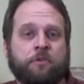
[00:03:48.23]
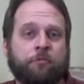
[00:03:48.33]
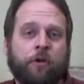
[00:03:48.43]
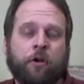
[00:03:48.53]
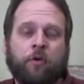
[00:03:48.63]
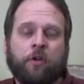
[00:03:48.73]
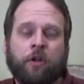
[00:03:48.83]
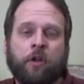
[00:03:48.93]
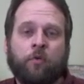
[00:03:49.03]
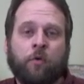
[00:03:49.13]
And
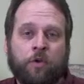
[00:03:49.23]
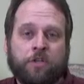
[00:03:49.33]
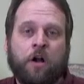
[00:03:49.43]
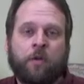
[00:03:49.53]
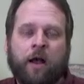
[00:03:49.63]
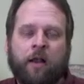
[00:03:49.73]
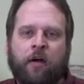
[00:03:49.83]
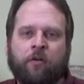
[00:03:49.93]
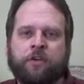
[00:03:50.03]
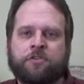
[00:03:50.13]
frequently when we talk about
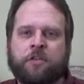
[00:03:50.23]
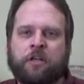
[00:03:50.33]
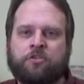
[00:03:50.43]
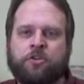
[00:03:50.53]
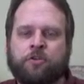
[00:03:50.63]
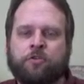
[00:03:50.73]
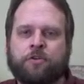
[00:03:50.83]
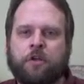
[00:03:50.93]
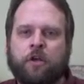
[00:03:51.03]
Hellenistic Jews,